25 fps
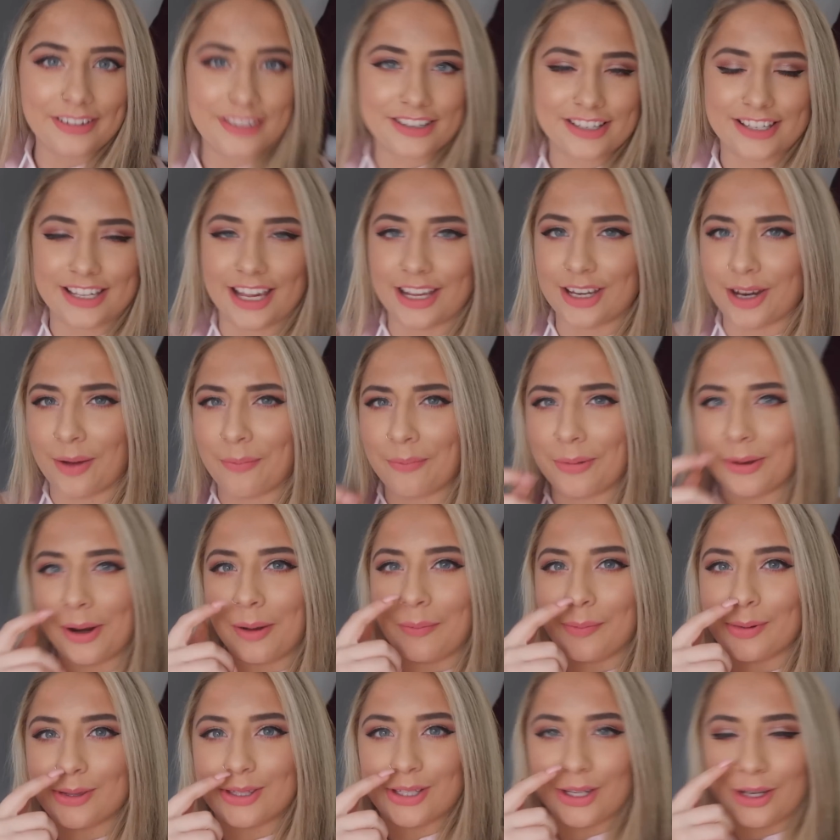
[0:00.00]
I was gonna say jumper
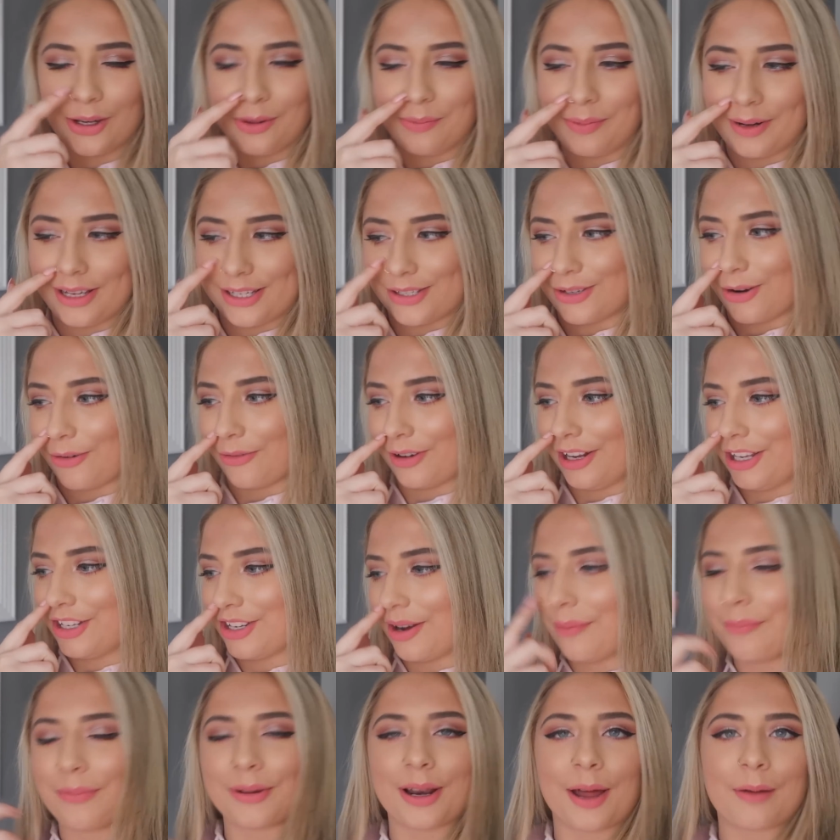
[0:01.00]
number two, but it's not really
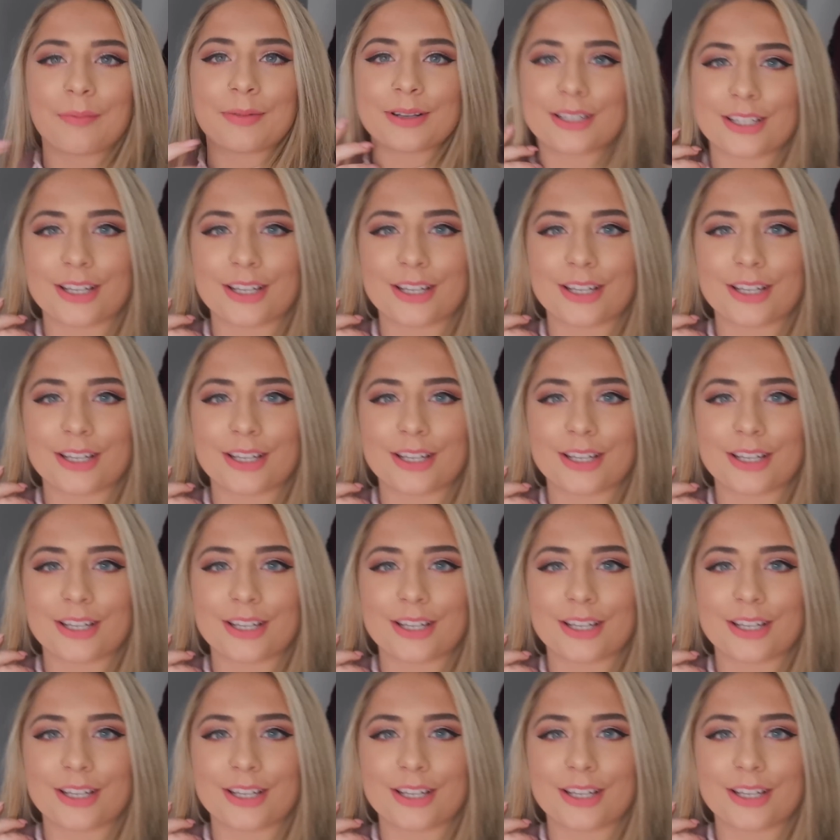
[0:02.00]
jumper number